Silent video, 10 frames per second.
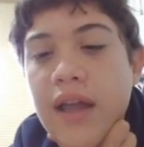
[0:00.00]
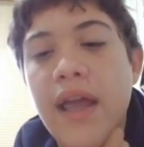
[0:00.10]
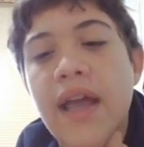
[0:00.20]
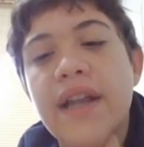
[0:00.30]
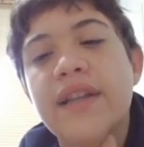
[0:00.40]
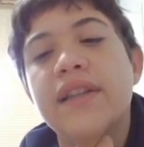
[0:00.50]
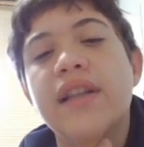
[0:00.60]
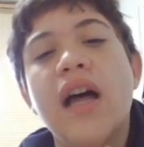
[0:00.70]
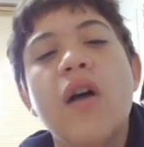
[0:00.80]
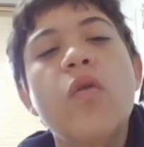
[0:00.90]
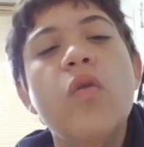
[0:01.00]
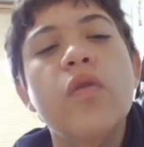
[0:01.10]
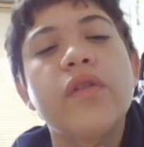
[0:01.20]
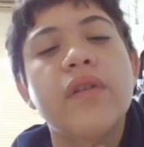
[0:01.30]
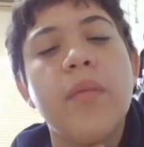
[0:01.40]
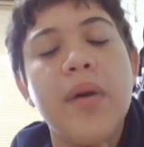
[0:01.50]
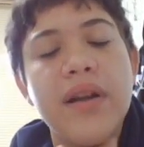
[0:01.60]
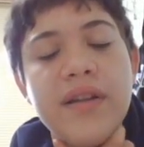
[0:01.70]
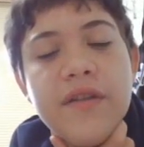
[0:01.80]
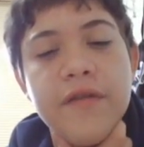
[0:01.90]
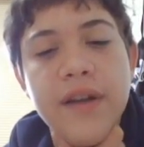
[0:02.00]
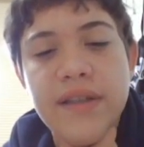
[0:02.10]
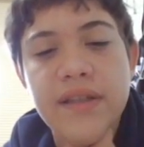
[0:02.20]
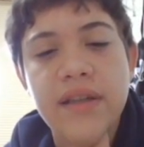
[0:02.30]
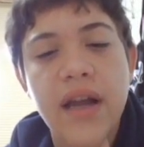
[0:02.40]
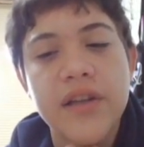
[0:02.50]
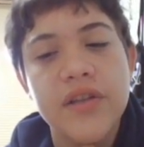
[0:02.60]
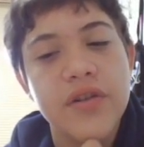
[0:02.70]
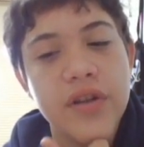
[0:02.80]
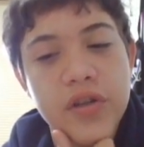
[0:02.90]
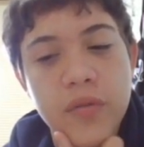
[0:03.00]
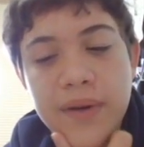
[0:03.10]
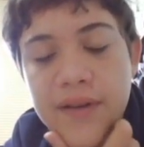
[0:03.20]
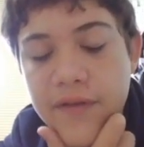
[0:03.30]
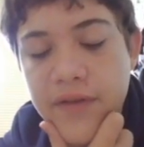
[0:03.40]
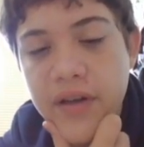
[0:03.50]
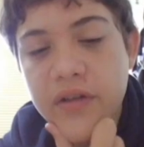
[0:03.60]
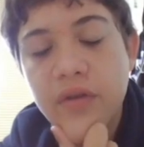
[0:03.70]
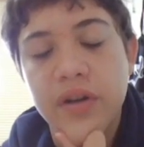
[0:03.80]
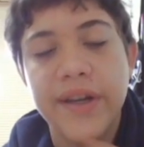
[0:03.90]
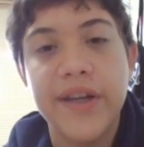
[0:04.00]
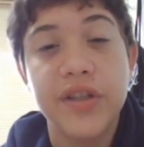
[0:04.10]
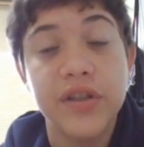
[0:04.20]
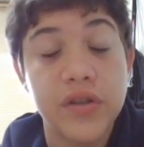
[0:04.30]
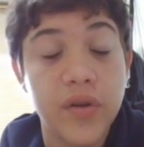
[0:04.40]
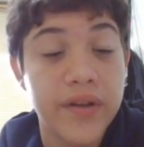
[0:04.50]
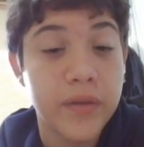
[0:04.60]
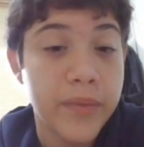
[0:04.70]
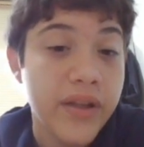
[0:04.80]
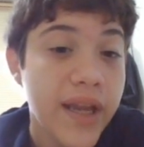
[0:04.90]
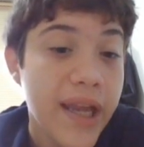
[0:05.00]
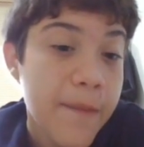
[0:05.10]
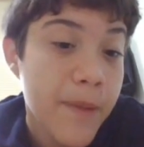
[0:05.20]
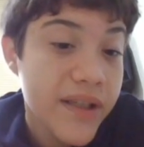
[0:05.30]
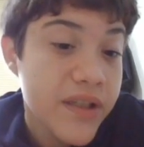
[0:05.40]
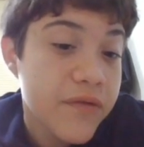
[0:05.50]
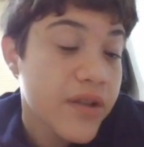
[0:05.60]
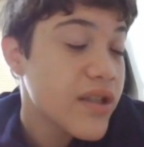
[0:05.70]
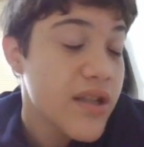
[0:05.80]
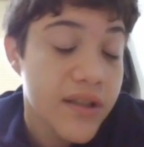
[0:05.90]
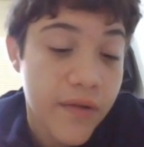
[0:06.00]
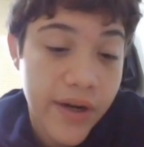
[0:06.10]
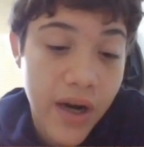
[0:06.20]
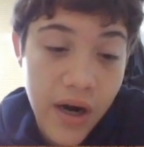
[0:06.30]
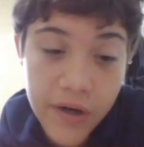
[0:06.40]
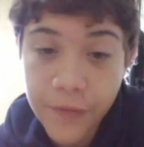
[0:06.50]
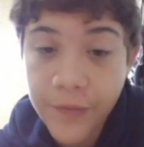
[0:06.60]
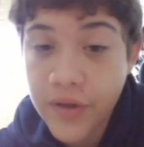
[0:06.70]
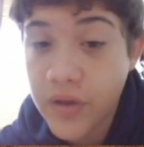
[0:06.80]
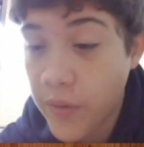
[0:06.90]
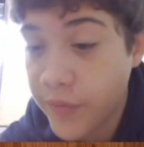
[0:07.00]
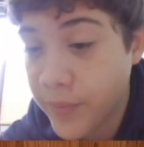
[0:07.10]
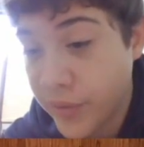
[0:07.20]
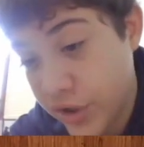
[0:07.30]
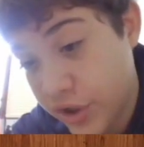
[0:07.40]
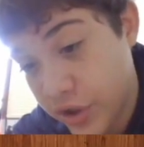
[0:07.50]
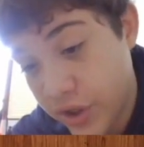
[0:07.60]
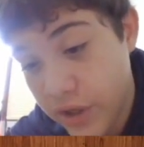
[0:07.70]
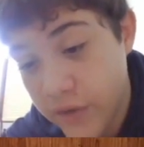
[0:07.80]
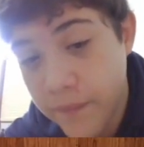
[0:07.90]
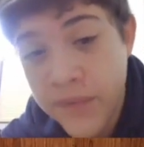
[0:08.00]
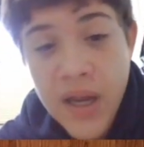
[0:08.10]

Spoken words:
And now the Berlin defense can turn into many different variations during the middle game, but it's still very hard to figure out the position here.